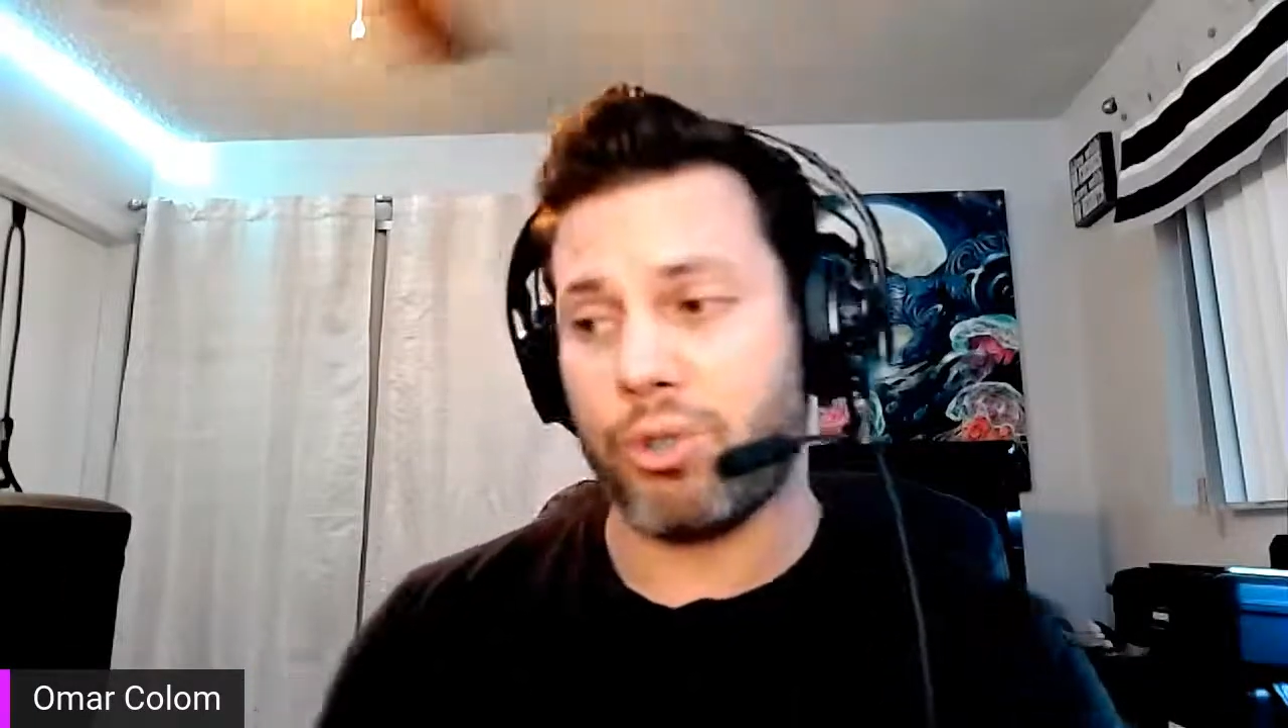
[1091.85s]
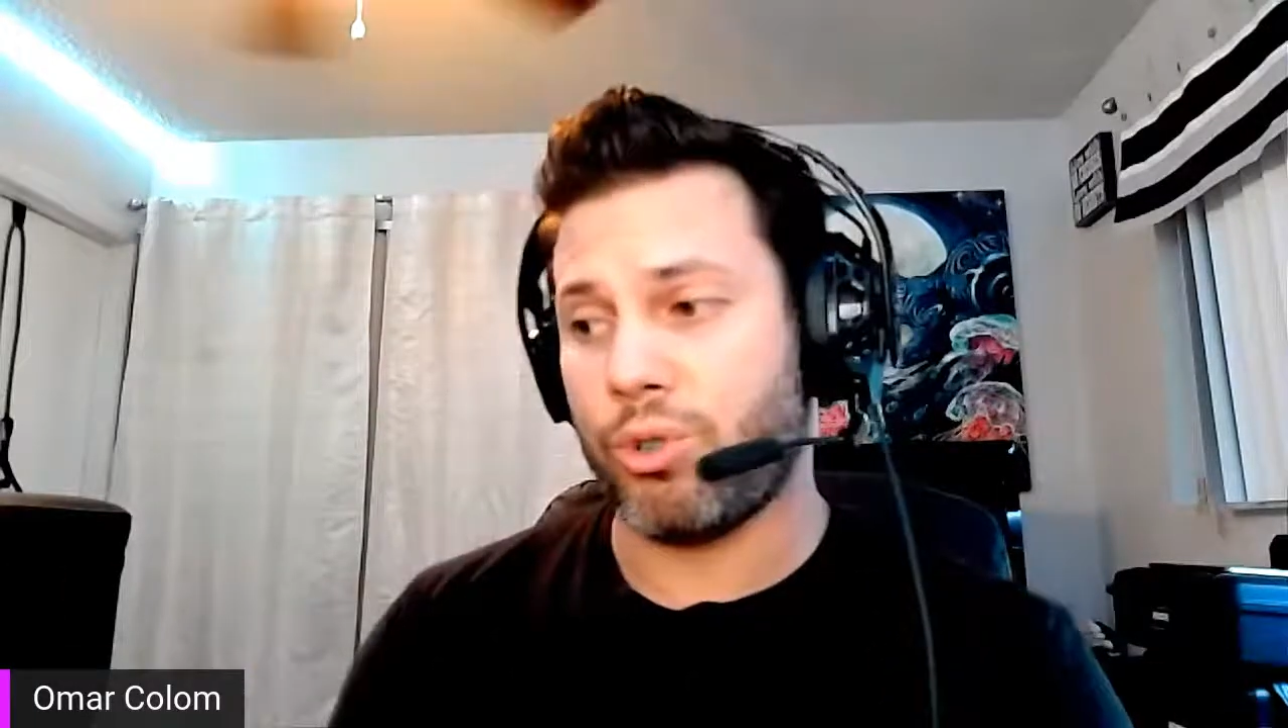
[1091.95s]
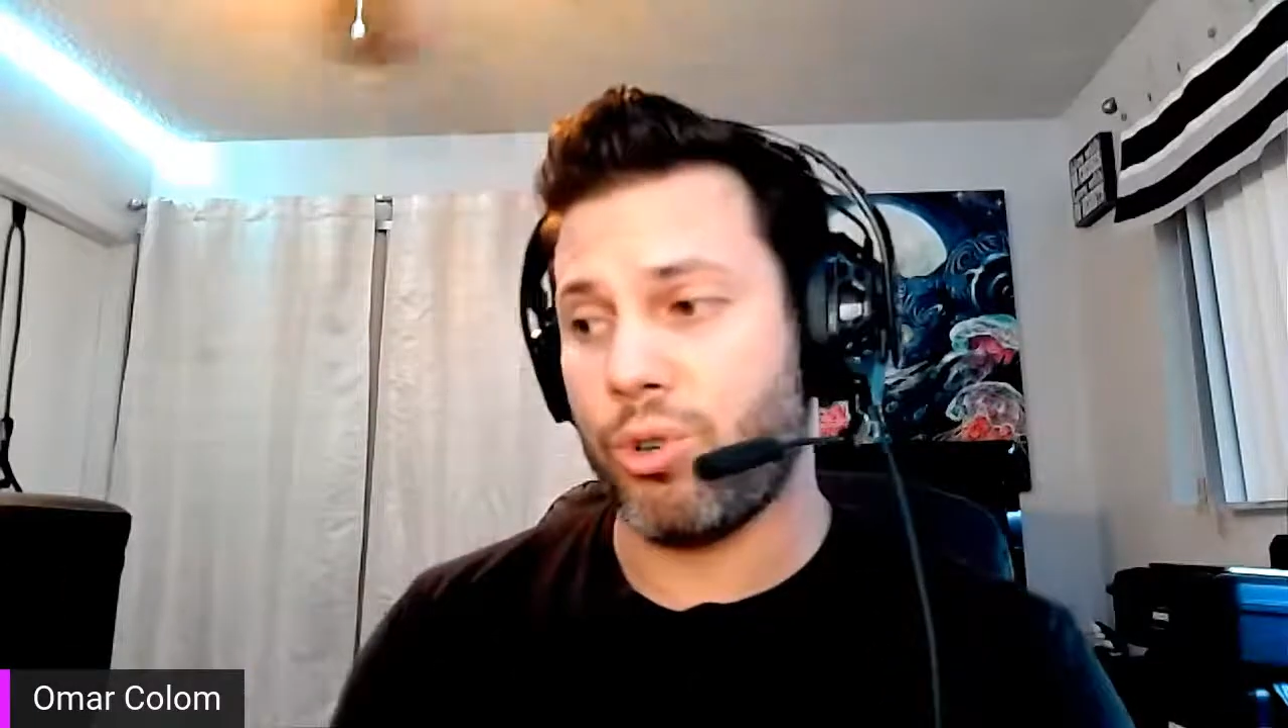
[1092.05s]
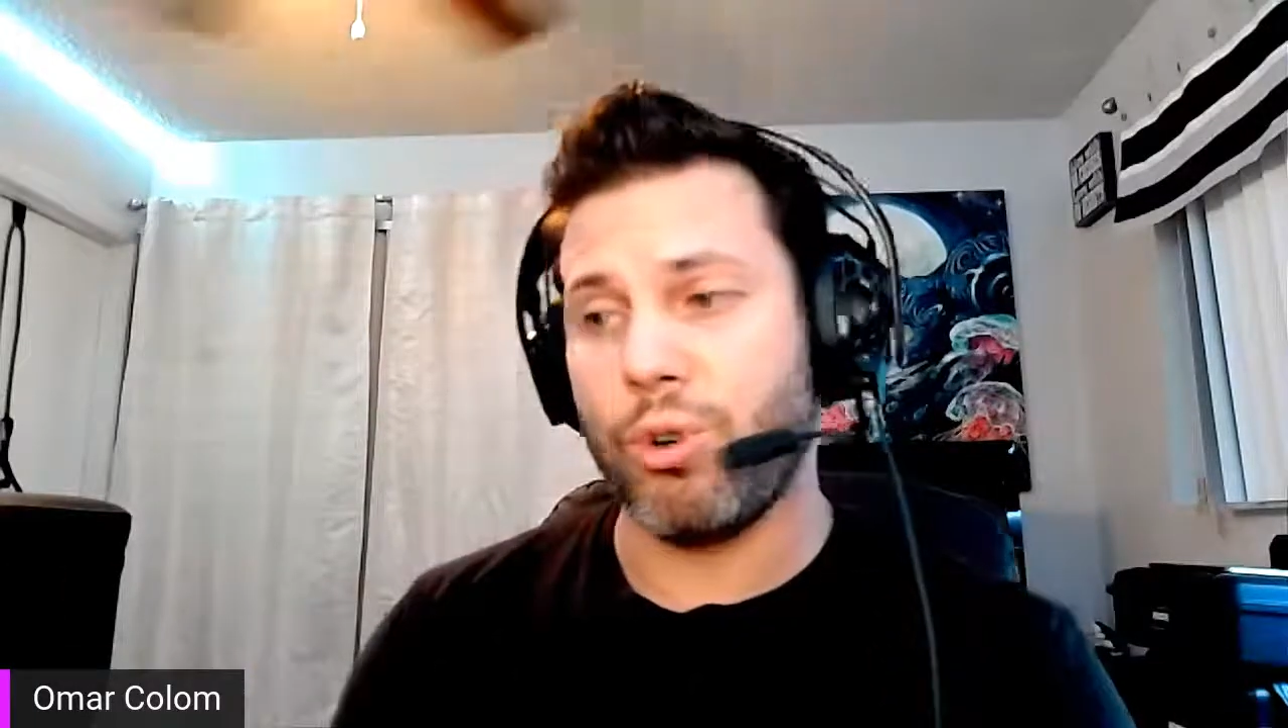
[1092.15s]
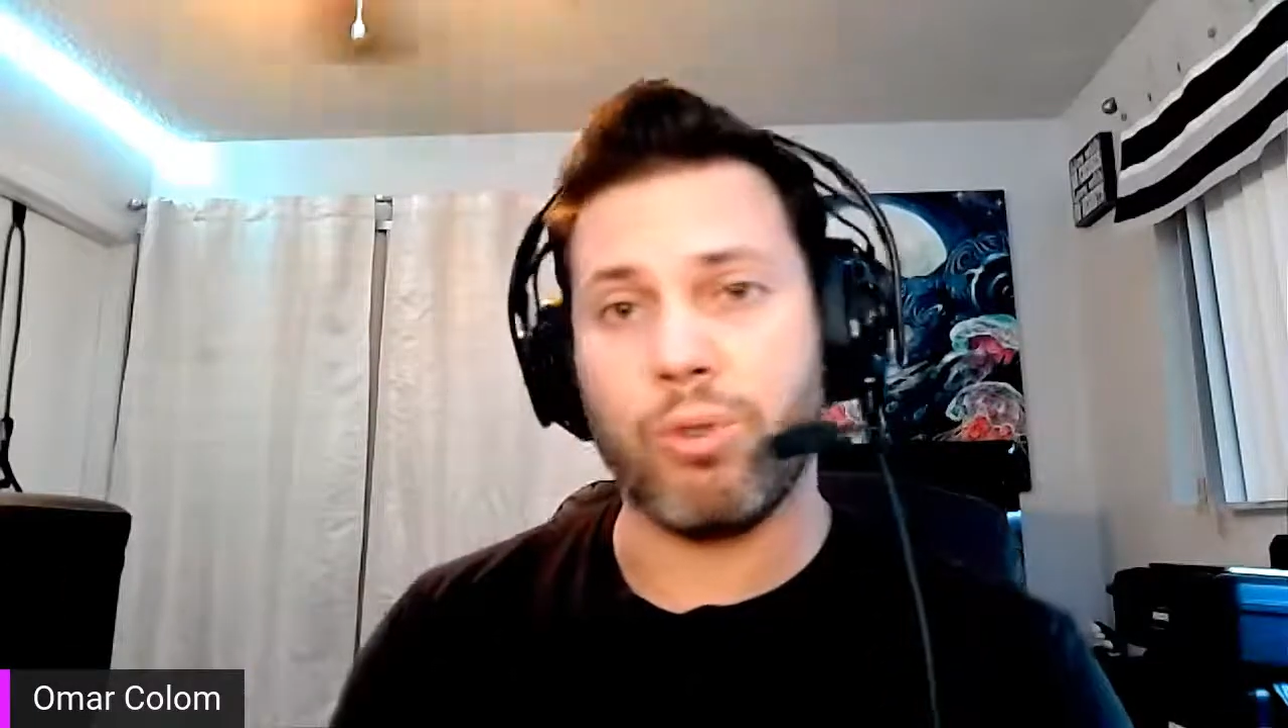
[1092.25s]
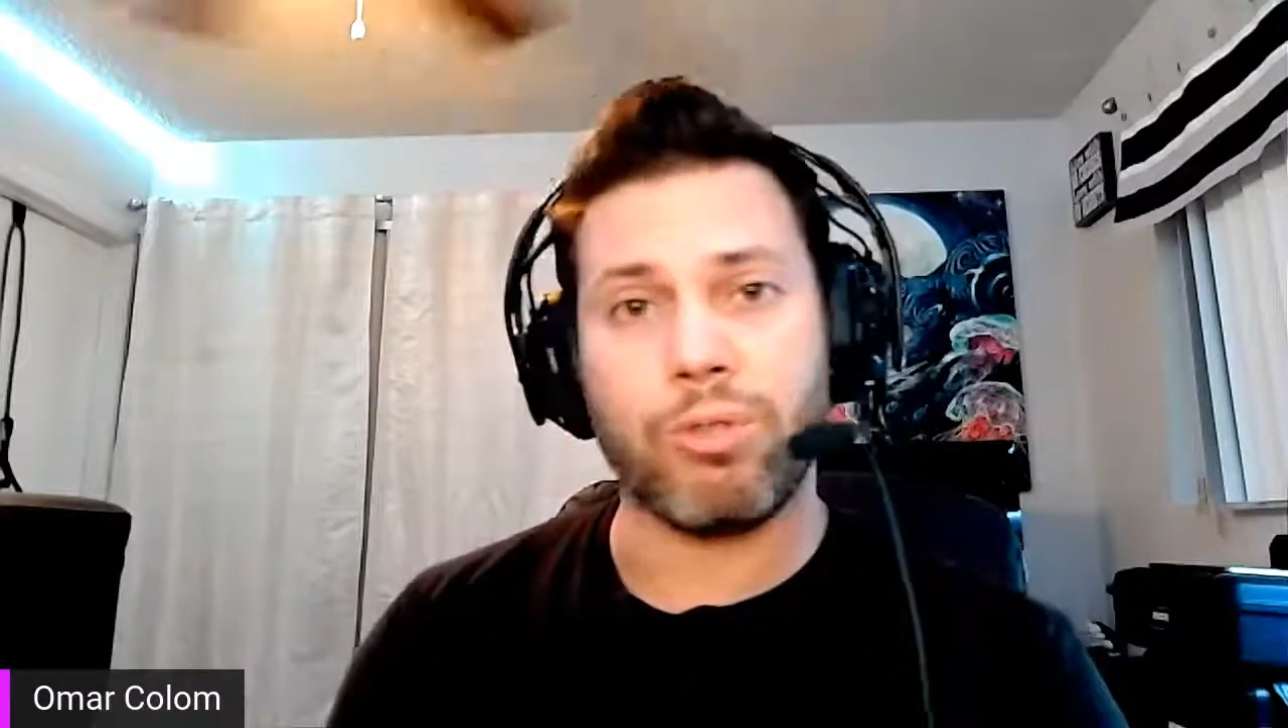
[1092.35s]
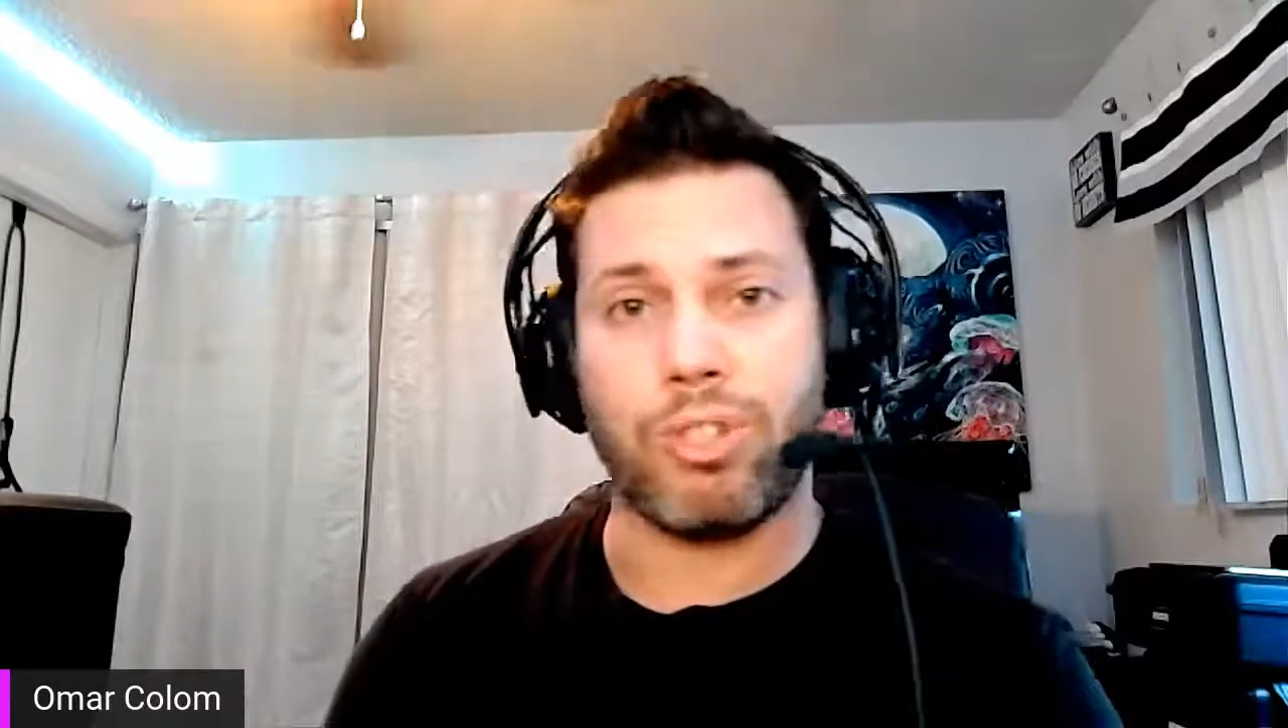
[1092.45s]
Control